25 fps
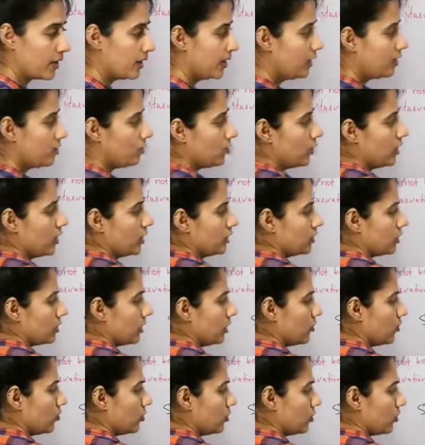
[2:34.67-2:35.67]
And in
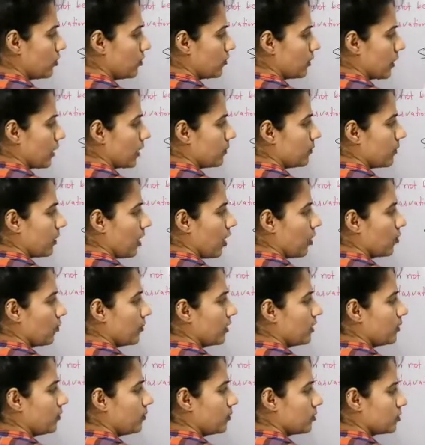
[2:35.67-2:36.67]
23 unit of time, how
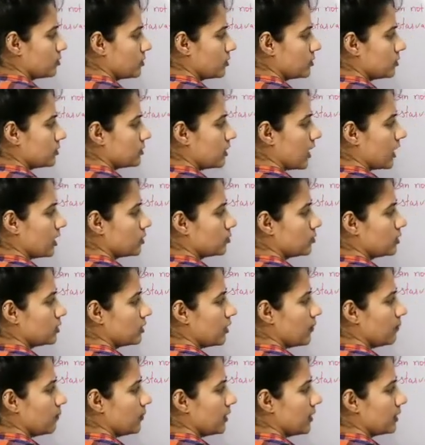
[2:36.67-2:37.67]
many processes has
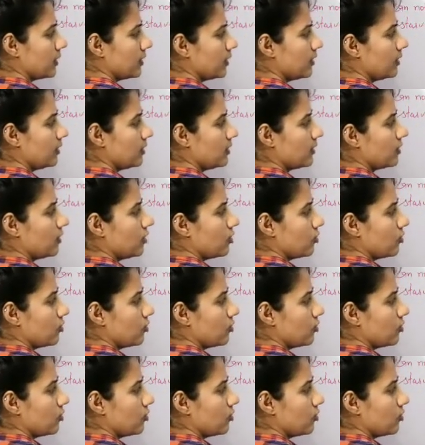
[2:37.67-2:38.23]
been completed?